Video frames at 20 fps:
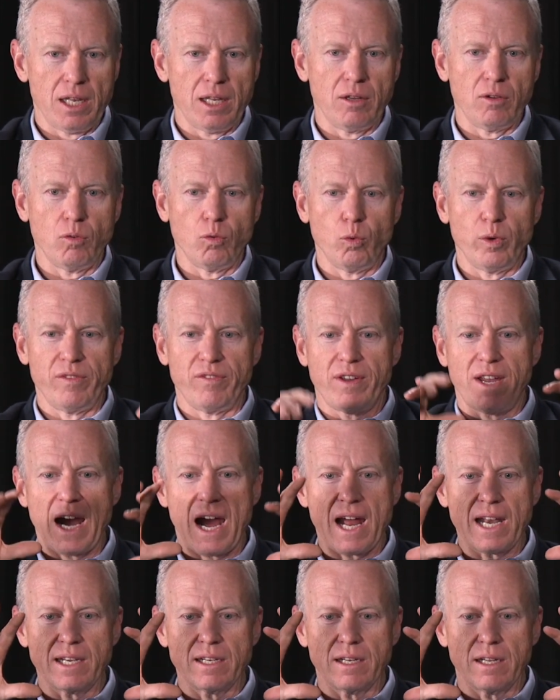We've
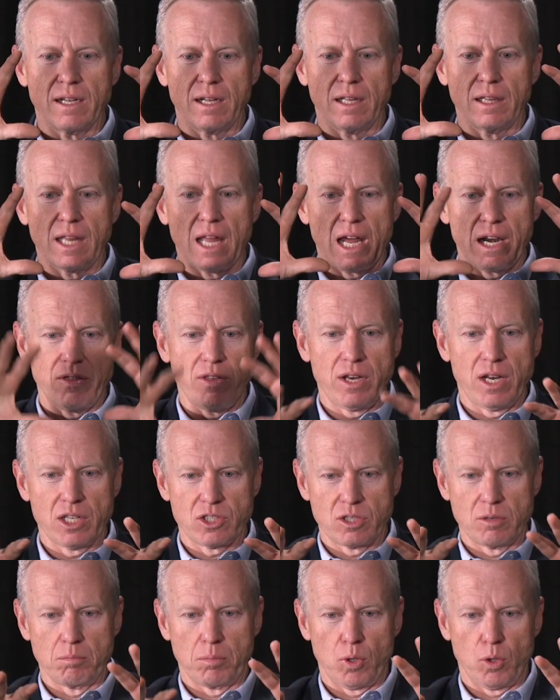got a lot of the
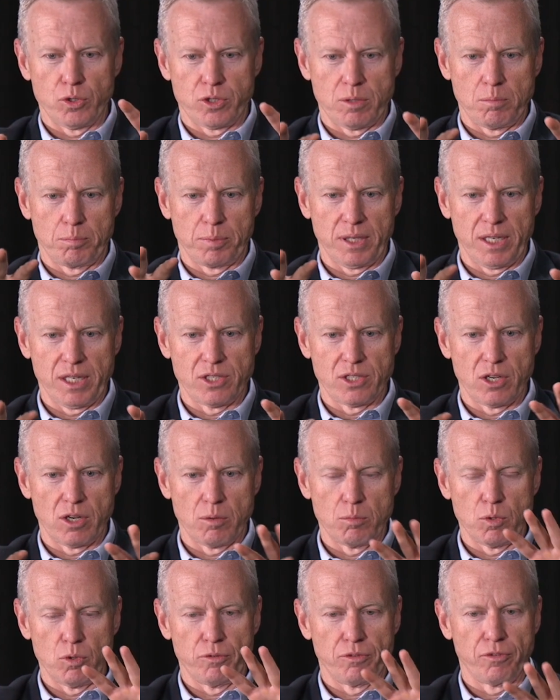nuts and bolts in place here
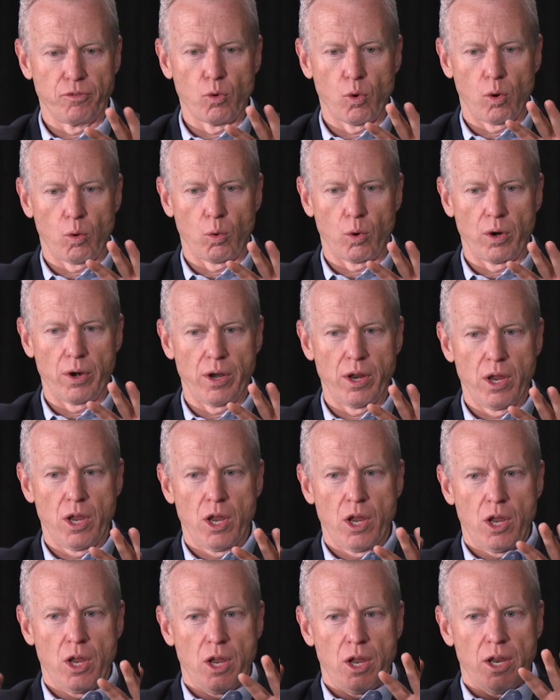to move forward.
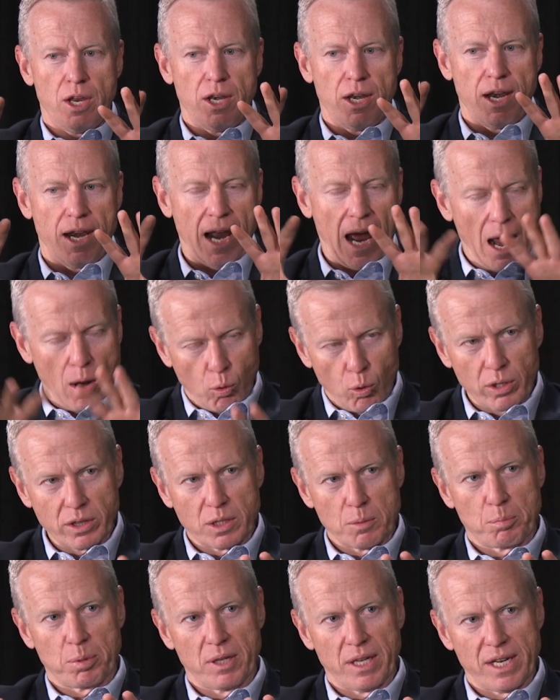Now we're at
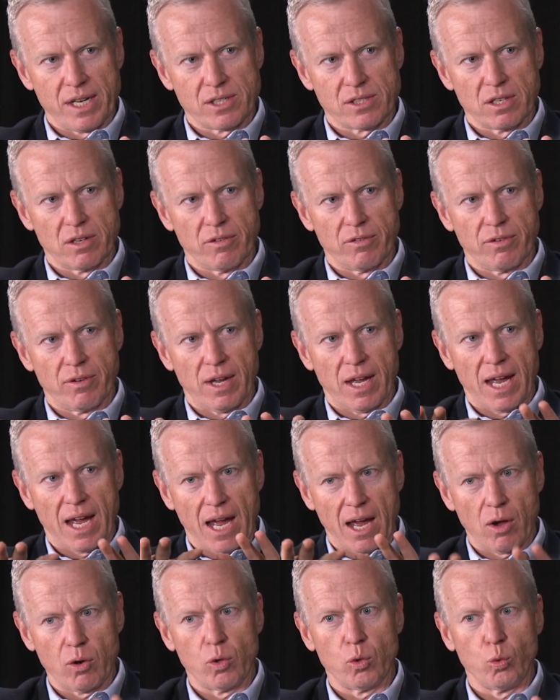the place of
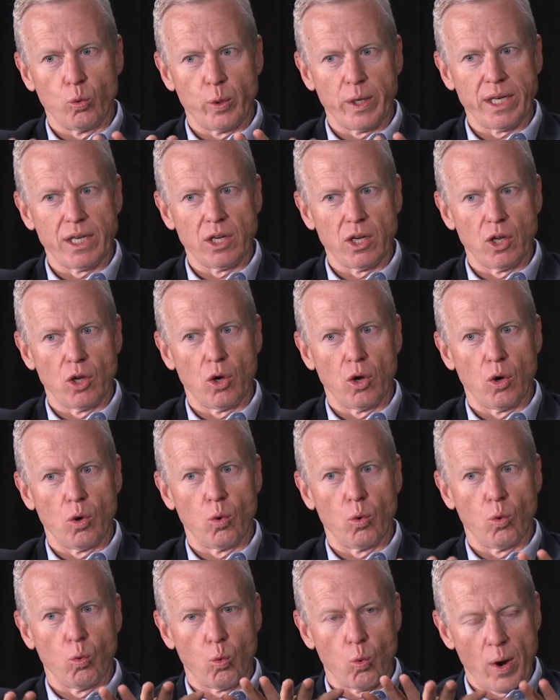how do we
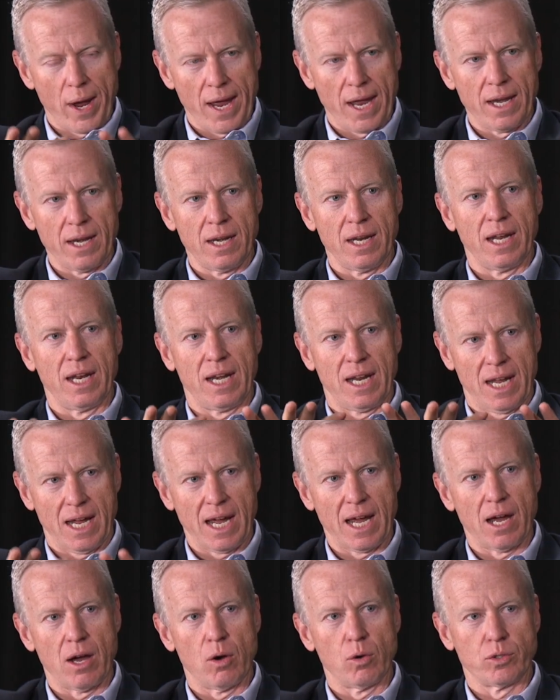know when and
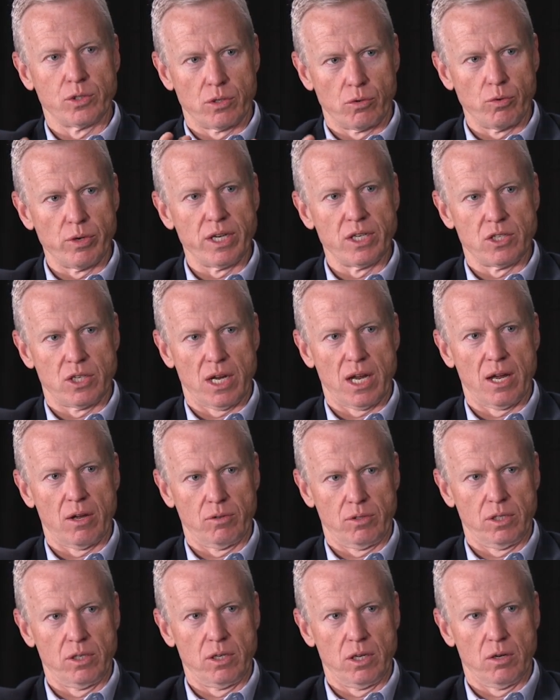how to reach
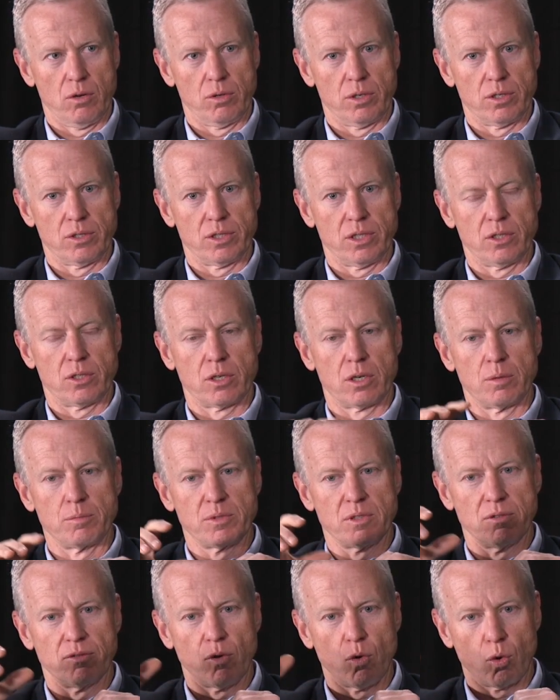out to donors in
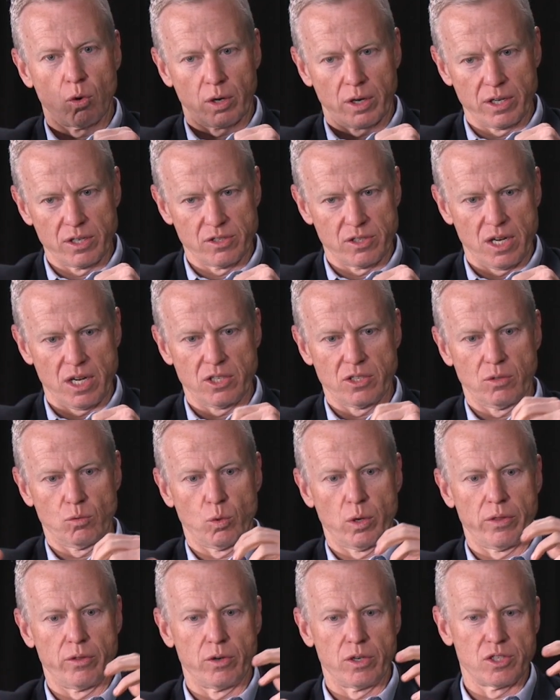terms of organization,
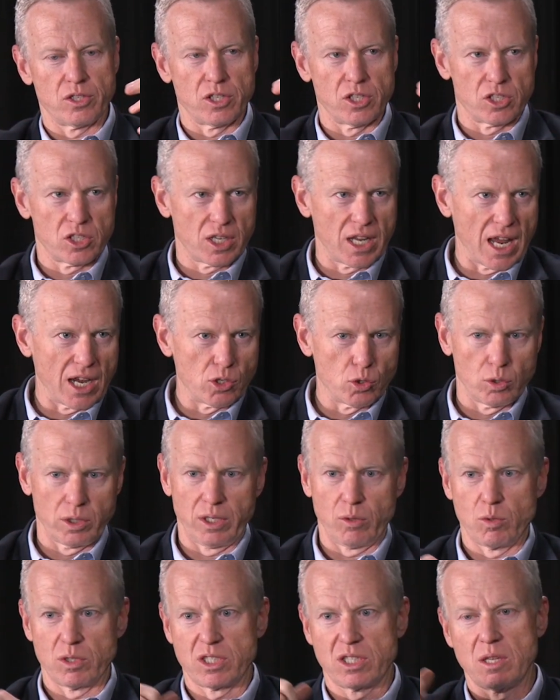whether it's the
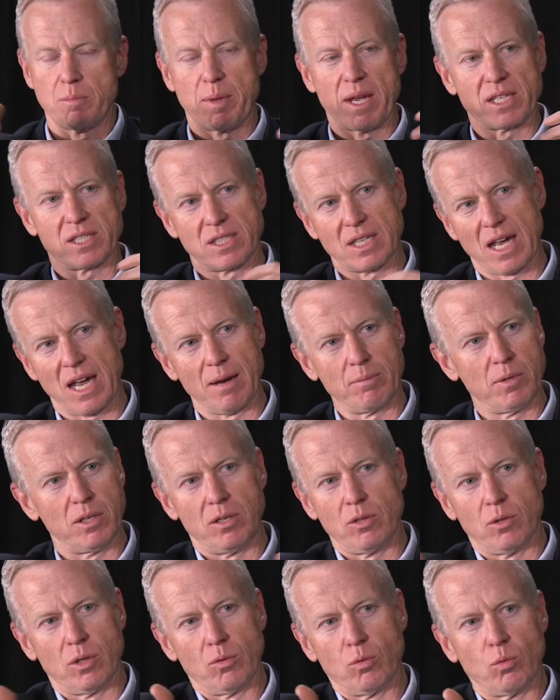scheduling, what's the best time to
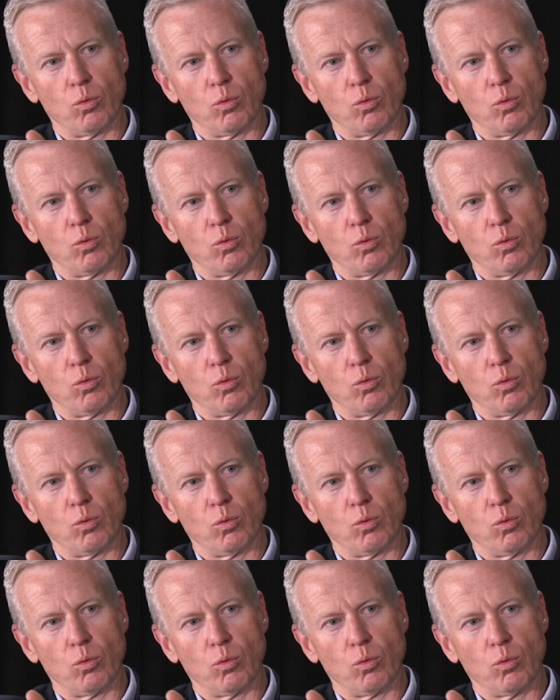do it?